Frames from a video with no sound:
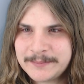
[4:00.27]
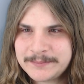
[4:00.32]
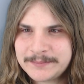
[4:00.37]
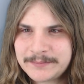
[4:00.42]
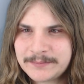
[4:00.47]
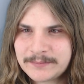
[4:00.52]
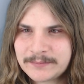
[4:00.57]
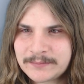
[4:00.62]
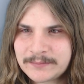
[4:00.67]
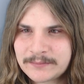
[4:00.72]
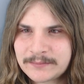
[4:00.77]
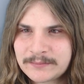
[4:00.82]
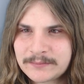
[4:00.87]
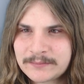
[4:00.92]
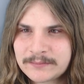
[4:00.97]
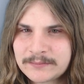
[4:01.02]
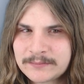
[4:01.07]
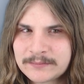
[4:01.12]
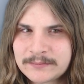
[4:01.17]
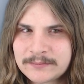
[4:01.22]

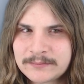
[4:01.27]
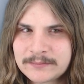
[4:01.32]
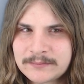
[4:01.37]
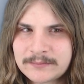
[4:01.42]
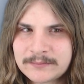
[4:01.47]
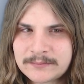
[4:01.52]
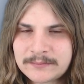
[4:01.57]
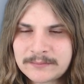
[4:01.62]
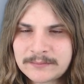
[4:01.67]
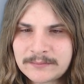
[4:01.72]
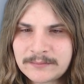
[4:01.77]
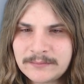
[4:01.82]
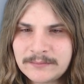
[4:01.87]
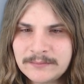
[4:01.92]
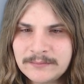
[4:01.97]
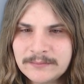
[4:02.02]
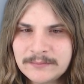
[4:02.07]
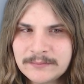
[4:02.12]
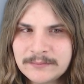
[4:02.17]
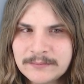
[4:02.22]

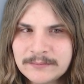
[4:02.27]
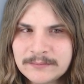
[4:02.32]
Nothing is said.